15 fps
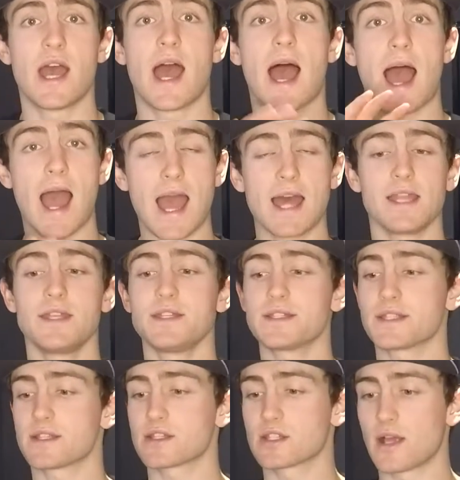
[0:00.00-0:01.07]
and
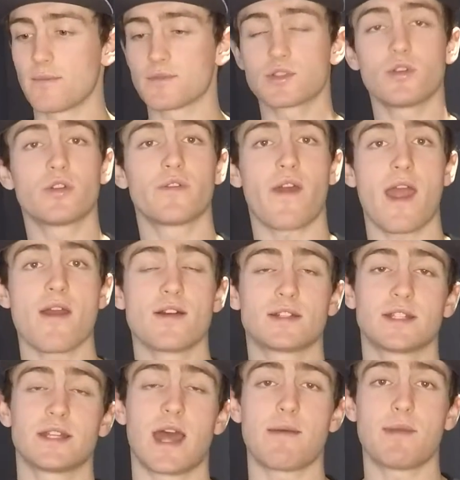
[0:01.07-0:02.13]
some sort of
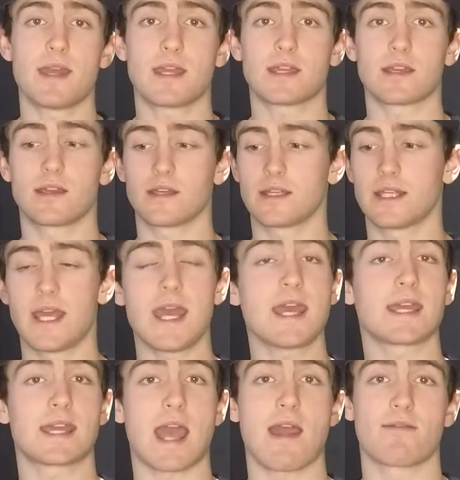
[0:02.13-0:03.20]
aerodynamic
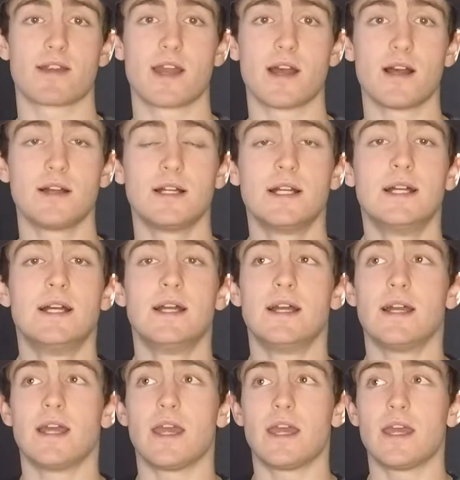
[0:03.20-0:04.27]
kit carrier,
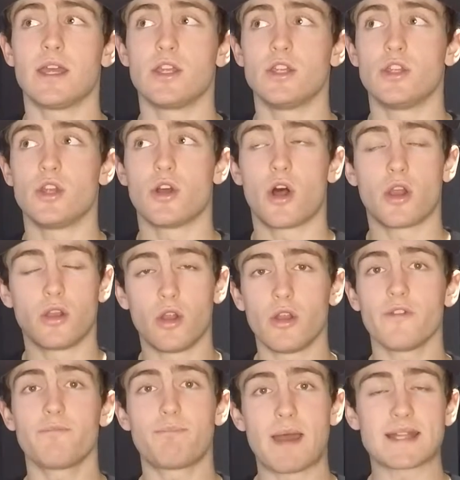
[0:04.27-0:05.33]
a lot
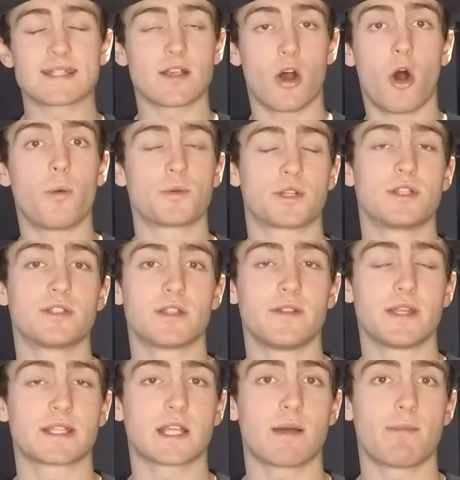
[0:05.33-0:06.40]
of better options than
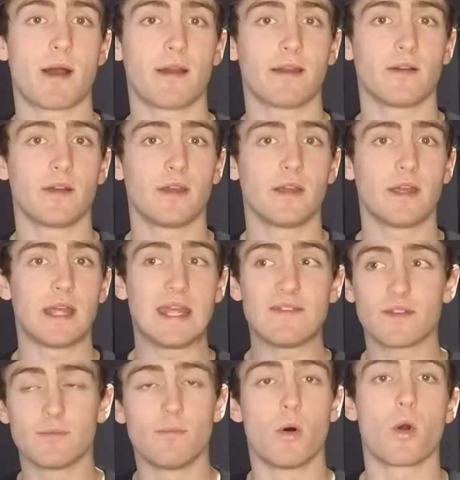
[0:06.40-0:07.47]
this come up
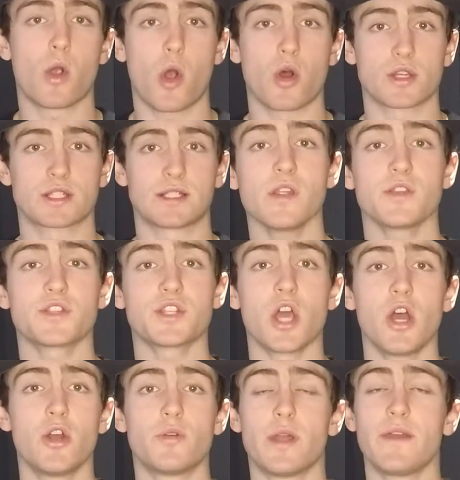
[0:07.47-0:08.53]
even more costly.
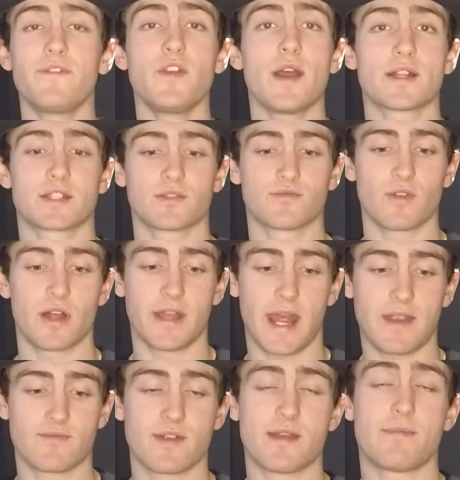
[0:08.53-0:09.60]
So if you had to run
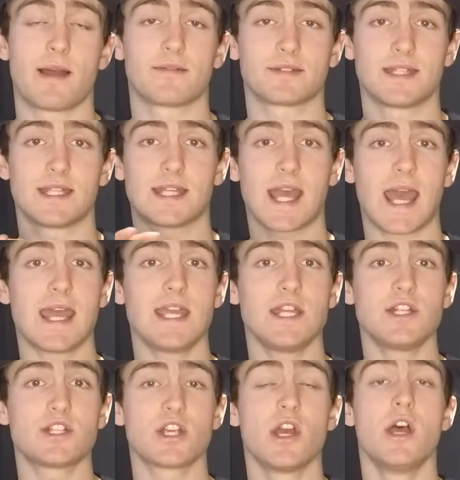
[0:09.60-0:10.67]
a rear-mounted cage